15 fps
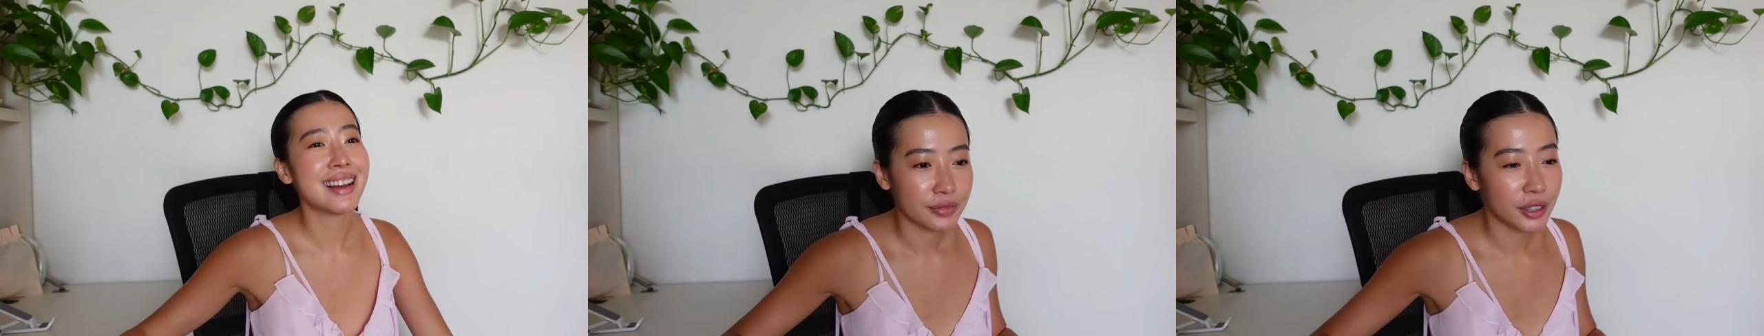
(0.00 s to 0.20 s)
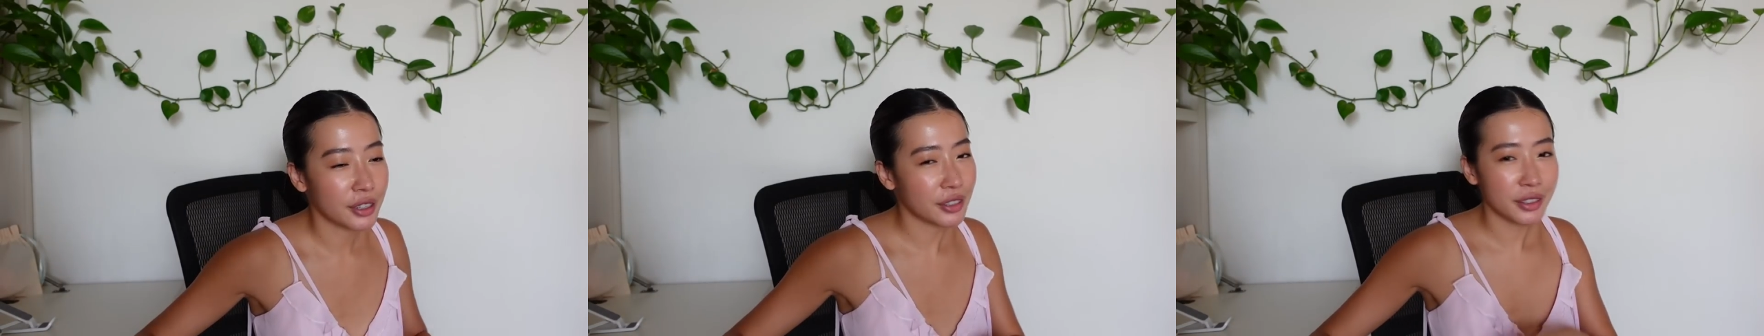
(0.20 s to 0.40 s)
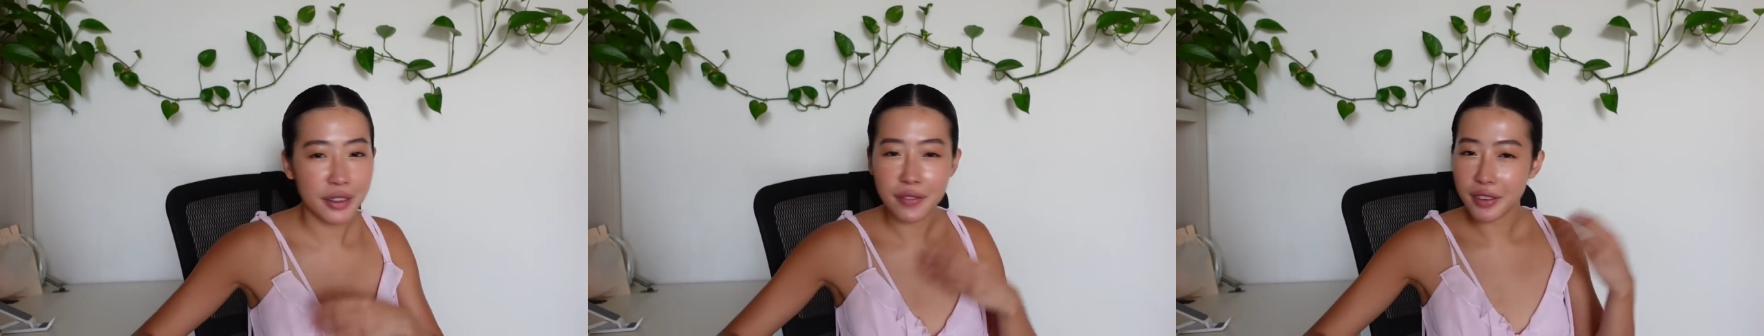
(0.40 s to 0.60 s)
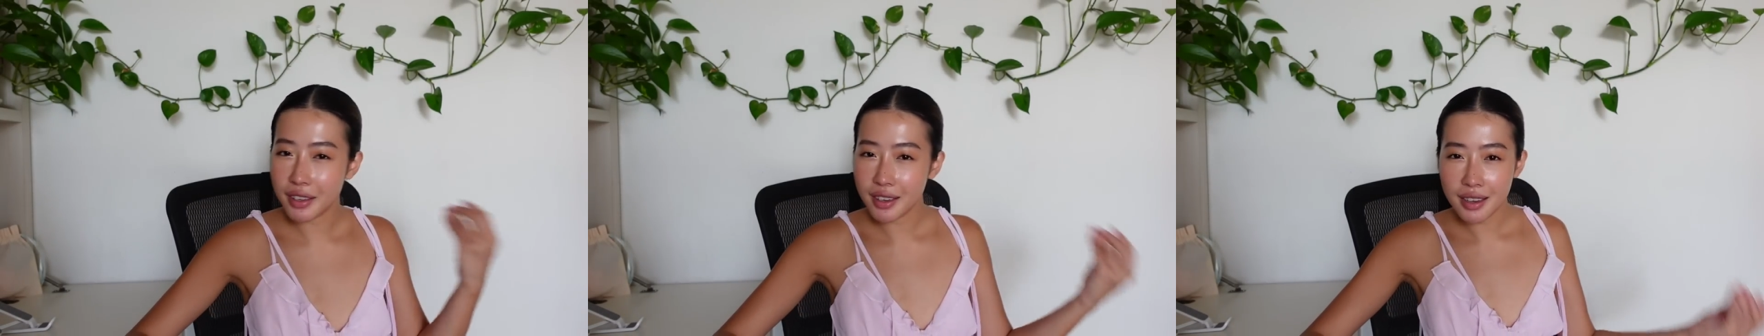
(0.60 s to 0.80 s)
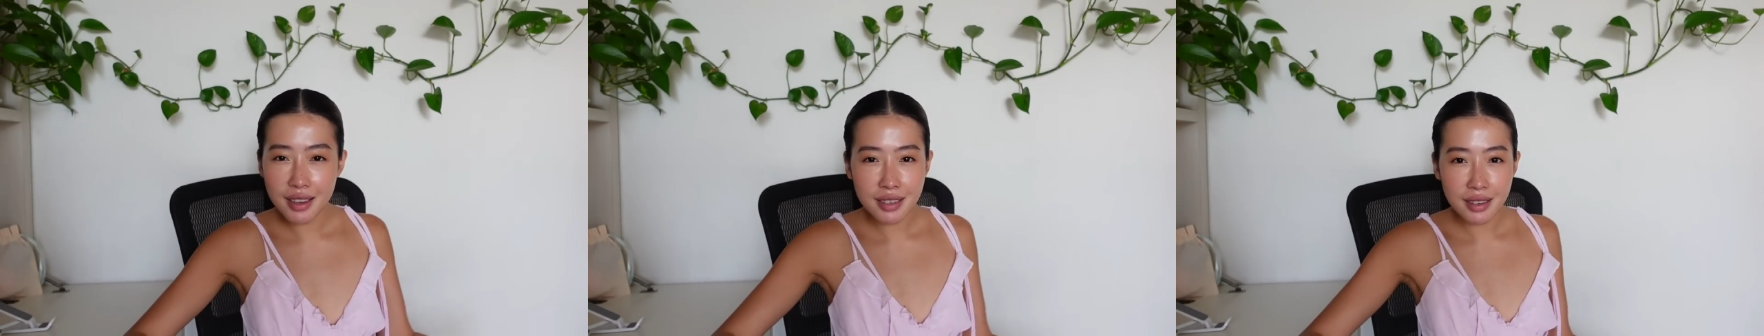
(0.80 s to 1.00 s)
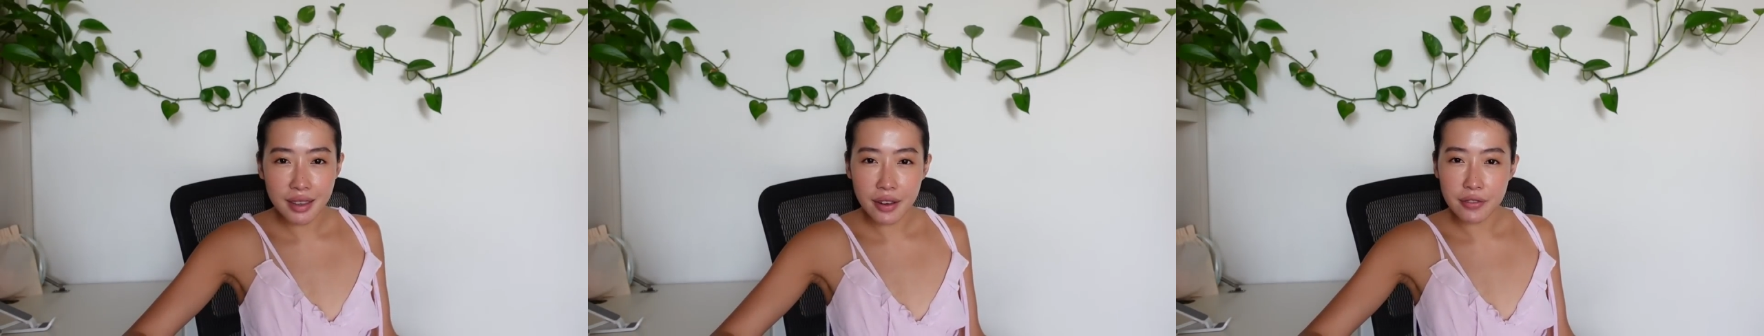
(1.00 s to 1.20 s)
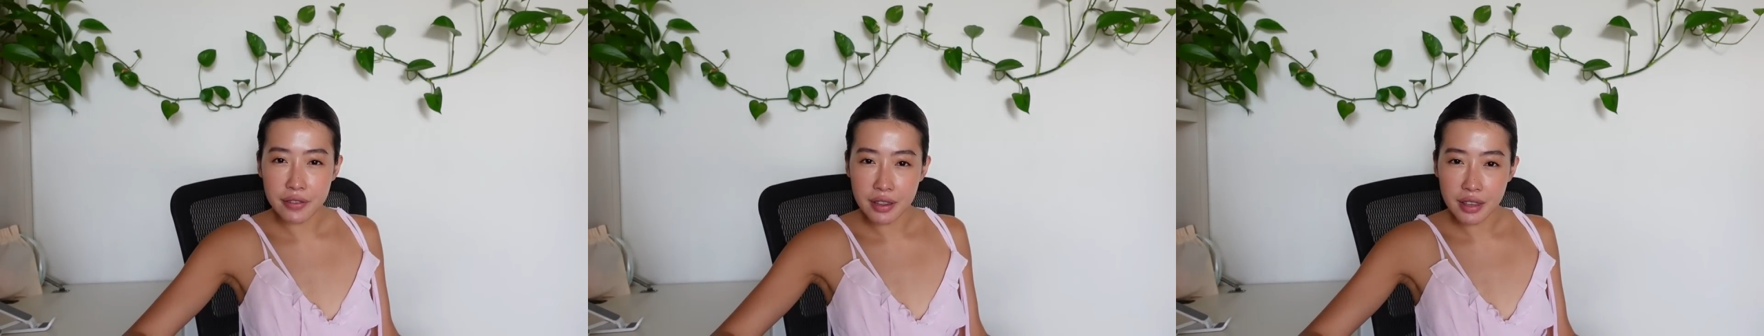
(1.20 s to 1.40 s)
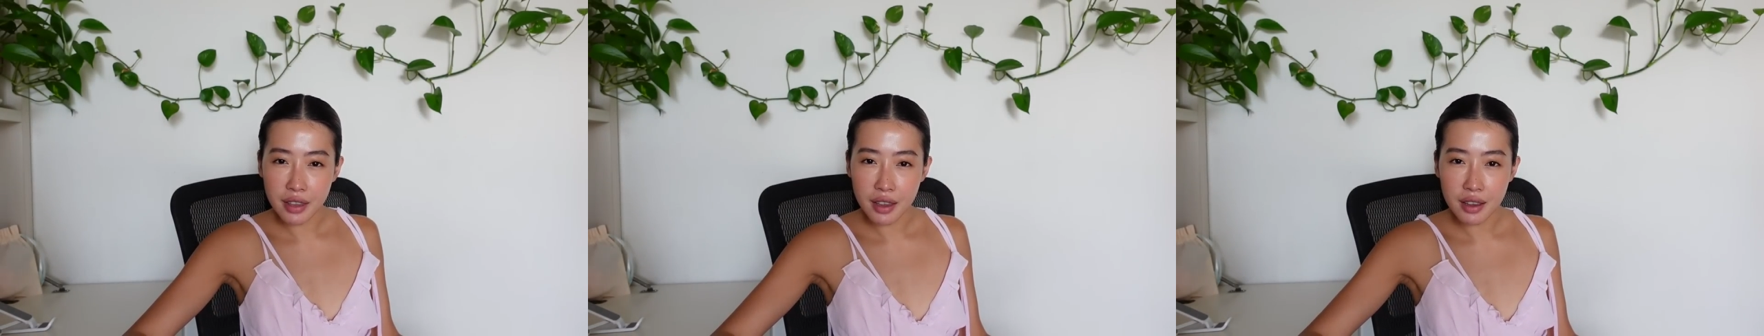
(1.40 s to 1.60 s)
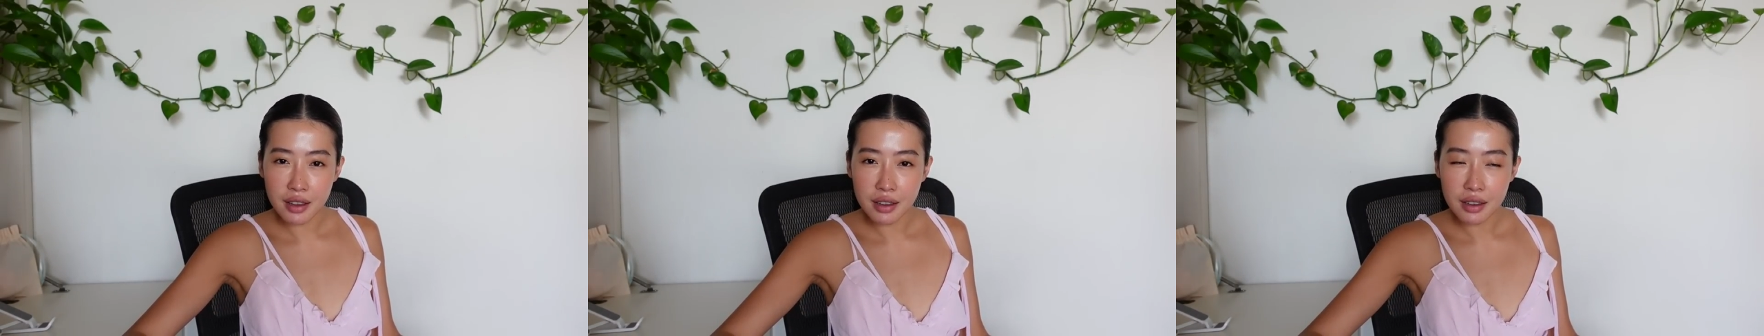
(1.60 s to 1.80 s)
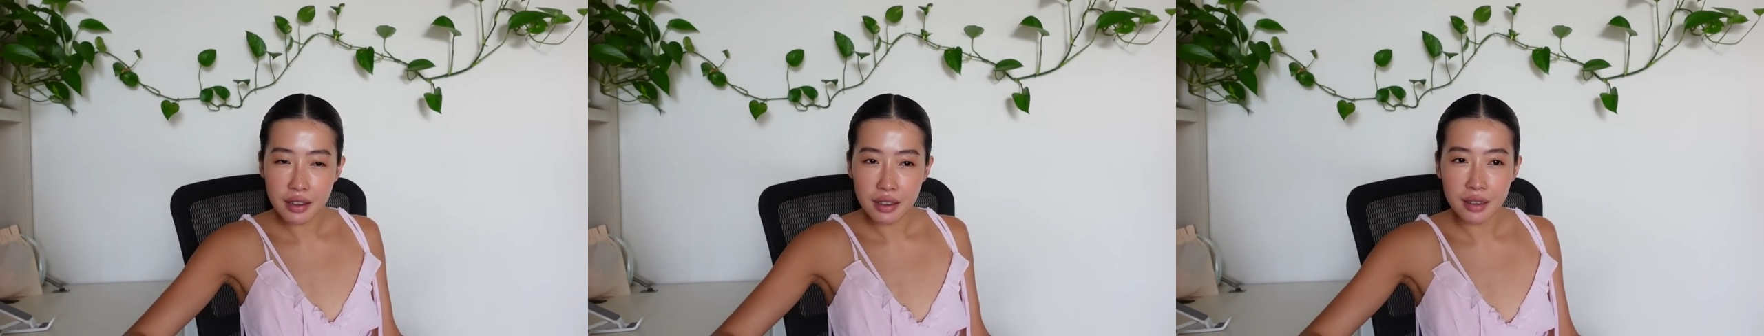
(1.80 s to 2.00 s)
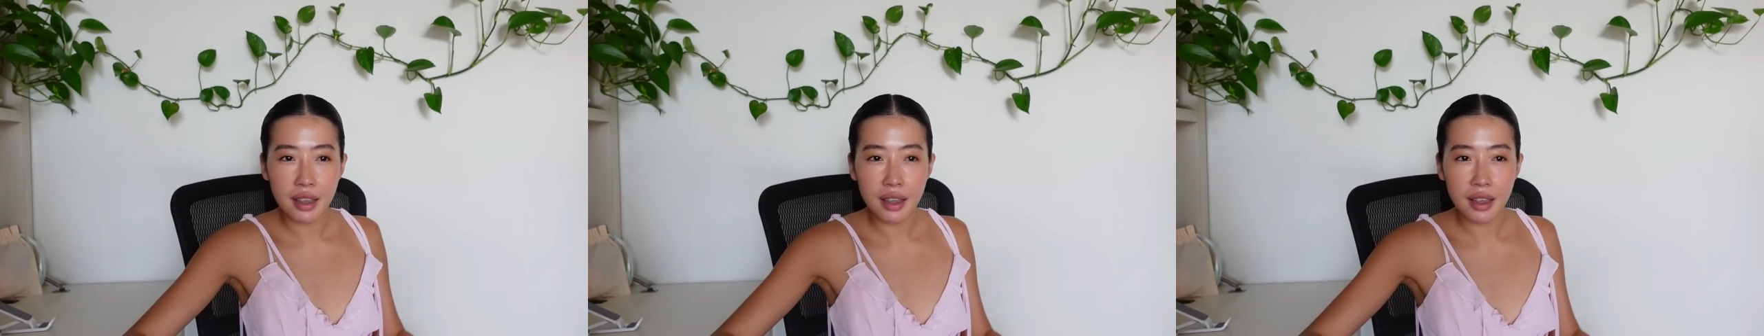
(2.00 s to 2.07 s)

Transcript: Productivity isn't everything.